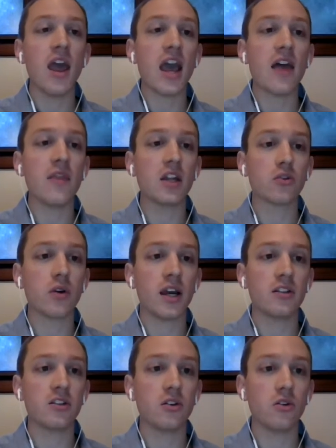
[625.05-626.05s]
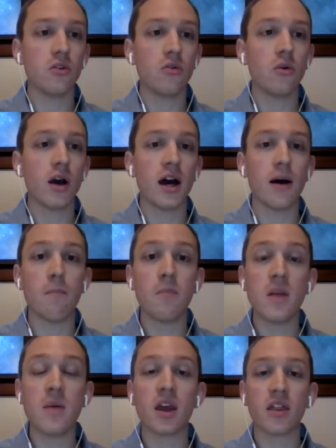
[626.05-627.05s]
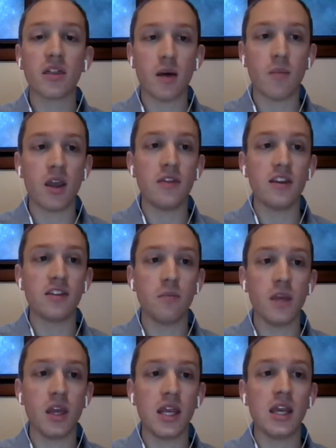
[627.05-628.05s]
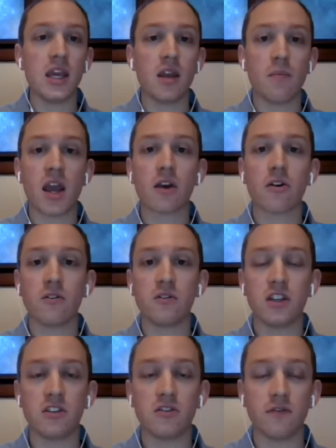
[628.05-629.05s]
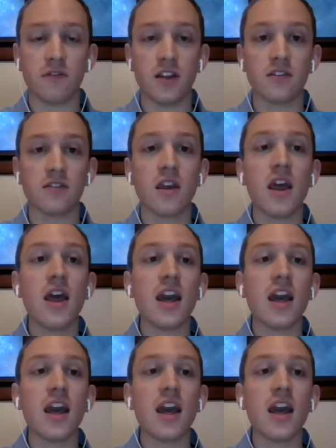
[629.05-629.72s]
and then tried to mimic them in these mini and micro dystrophins.